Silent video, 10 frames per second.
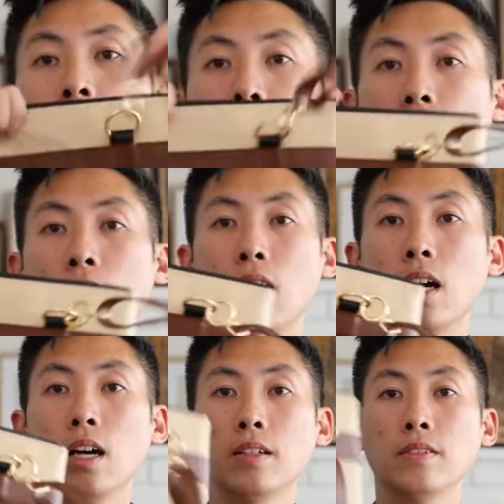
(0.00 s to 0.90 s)

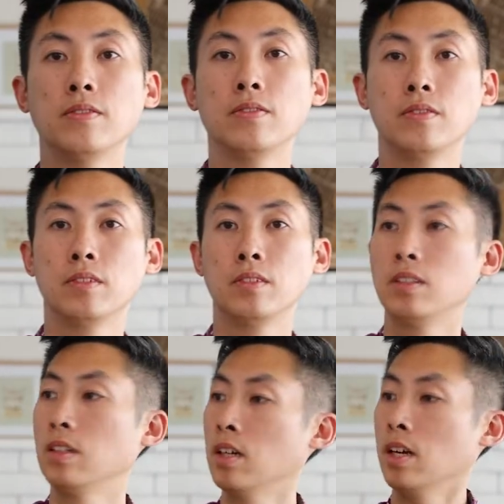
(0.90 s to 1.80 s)
Ta-da!
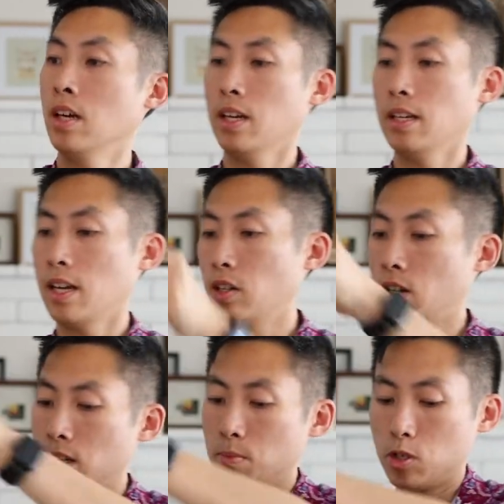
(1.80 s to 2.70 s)
Now you
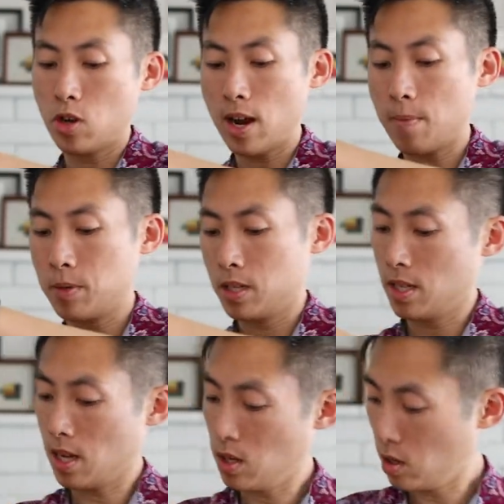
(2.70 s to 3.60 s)
got some straps
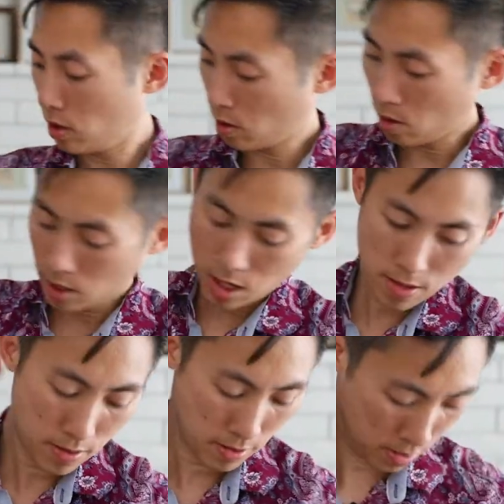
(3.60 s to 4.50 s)
that you can throw it on.